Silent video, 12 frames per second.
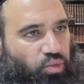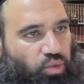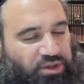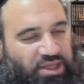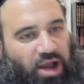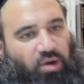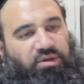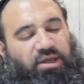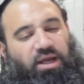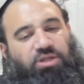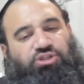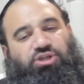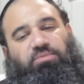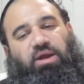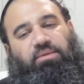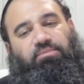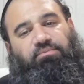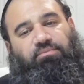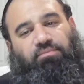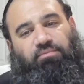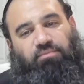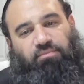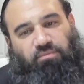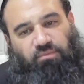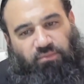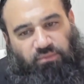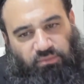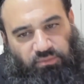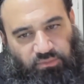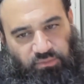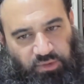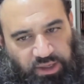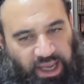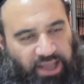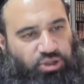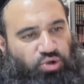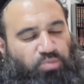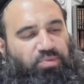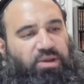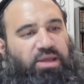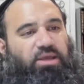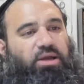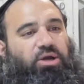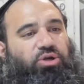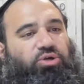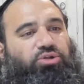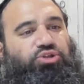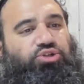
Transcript: without Yirat Shamayim? Can you be a good